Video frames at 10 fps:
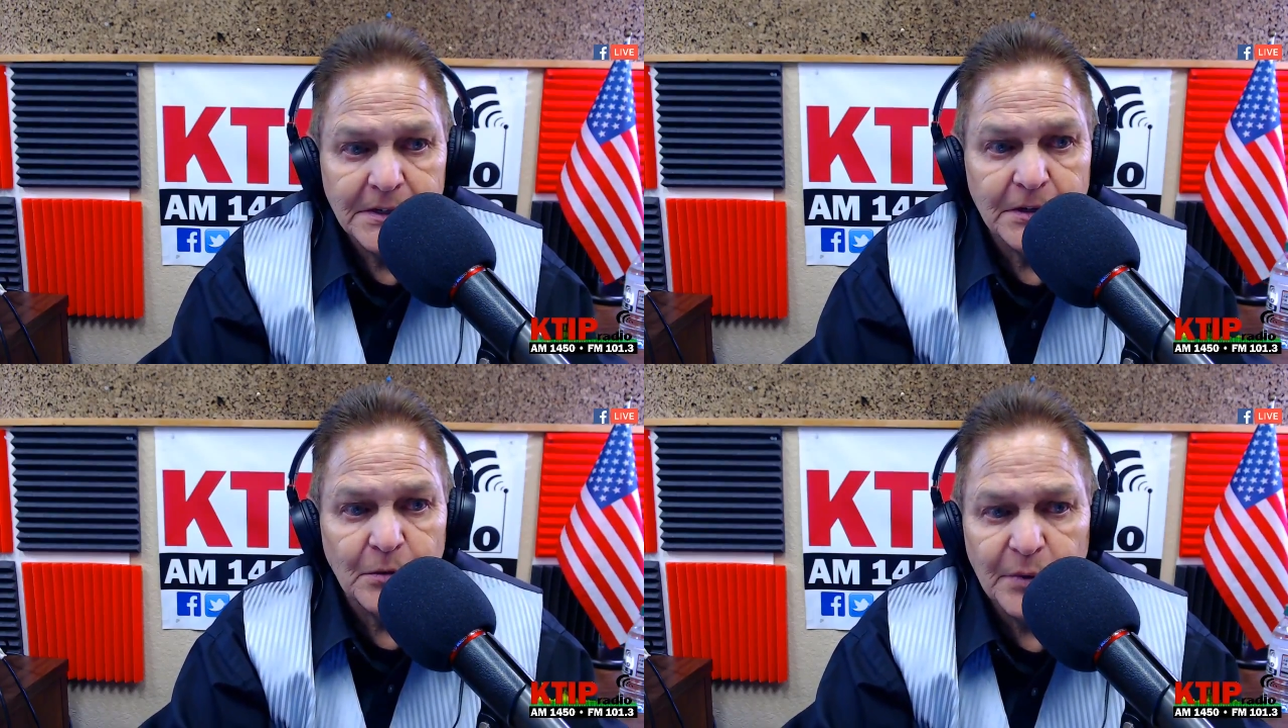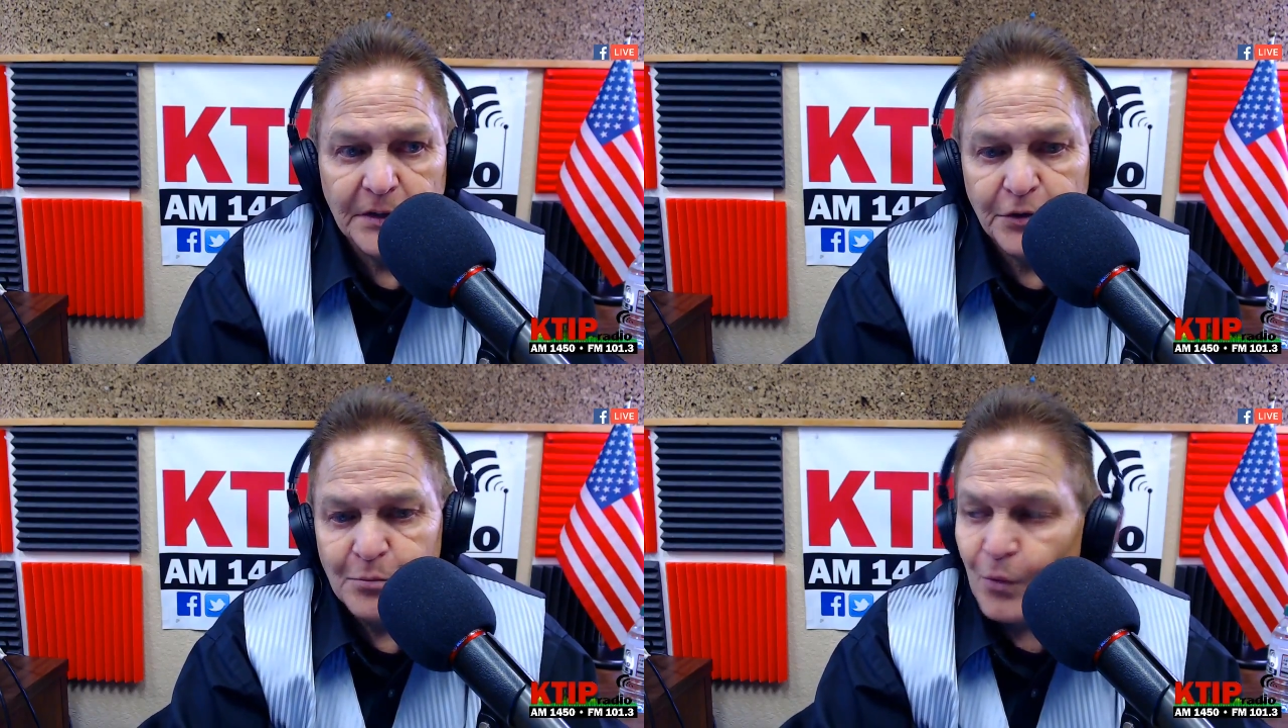you know, we
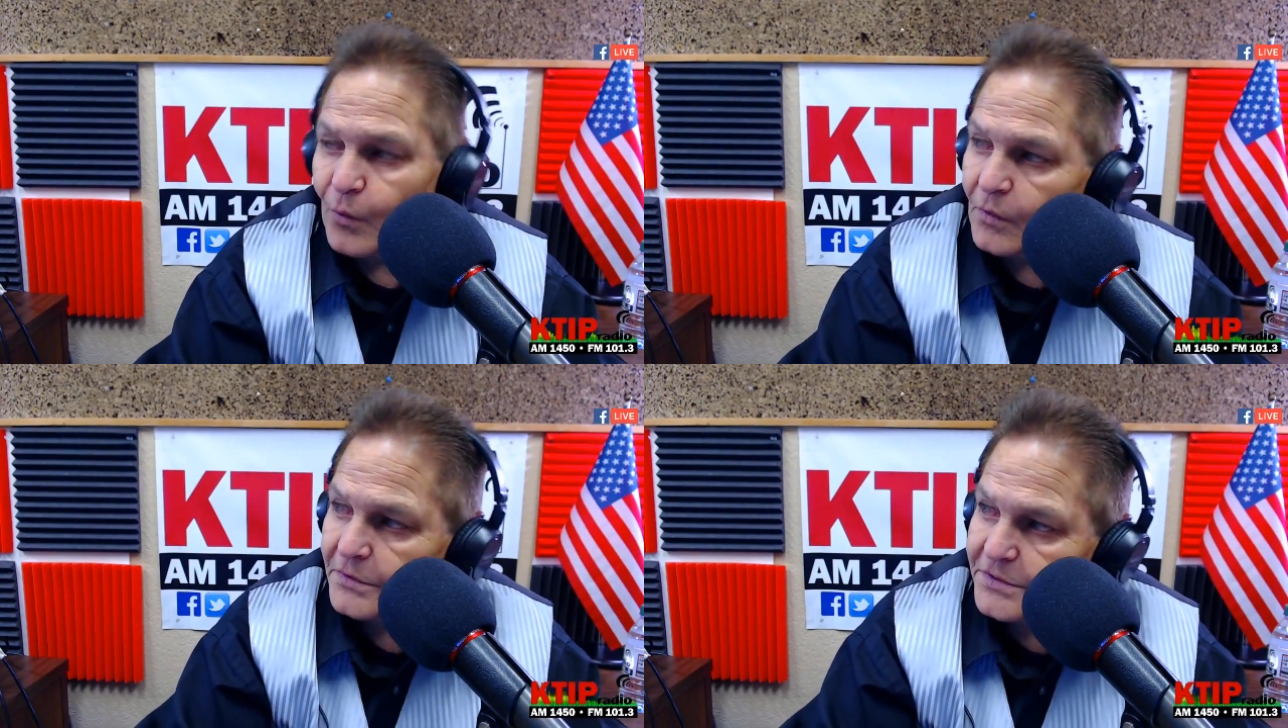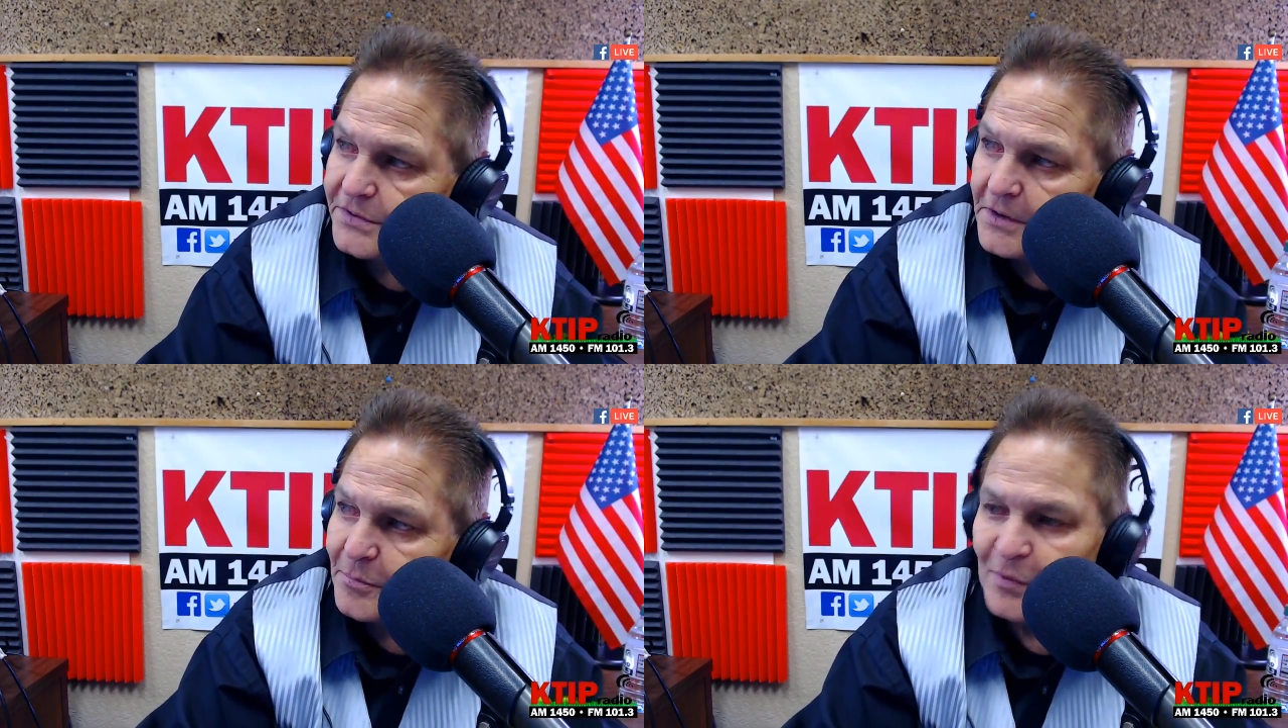could do more on
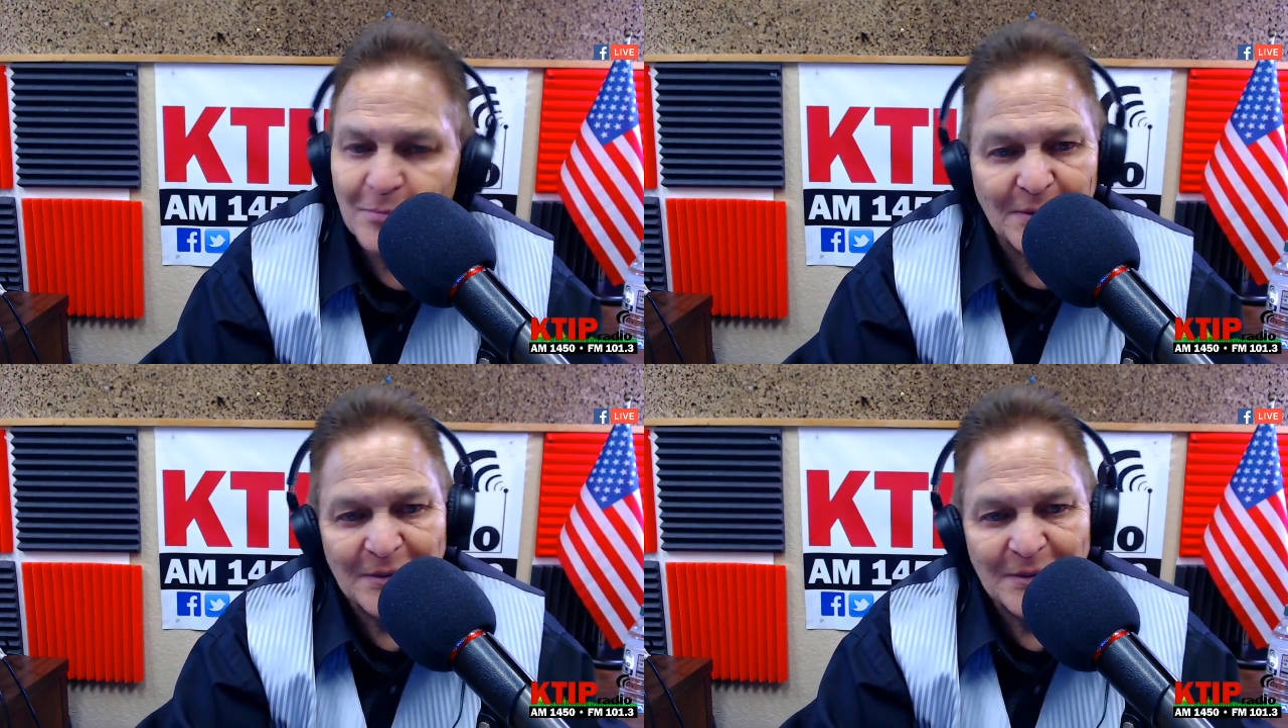Step Up.